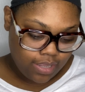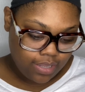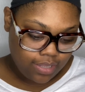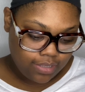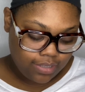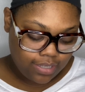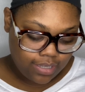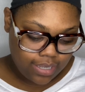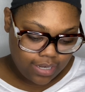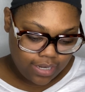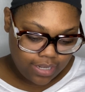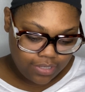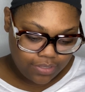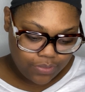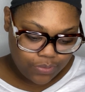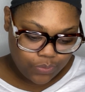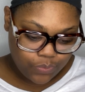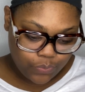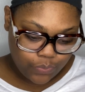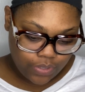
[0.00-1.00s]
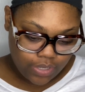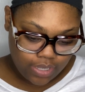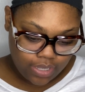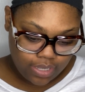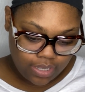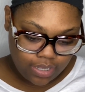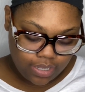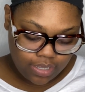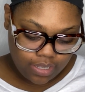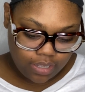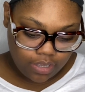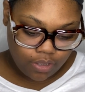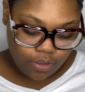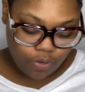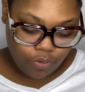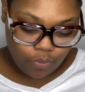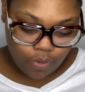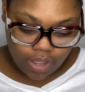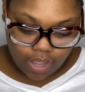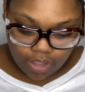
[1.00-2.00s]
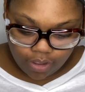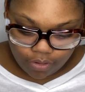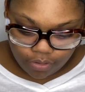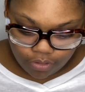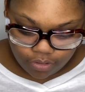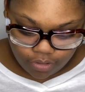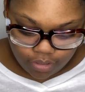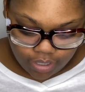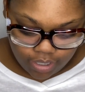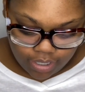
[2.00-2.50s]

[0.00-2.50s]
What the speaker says: DNA Swing, Guau,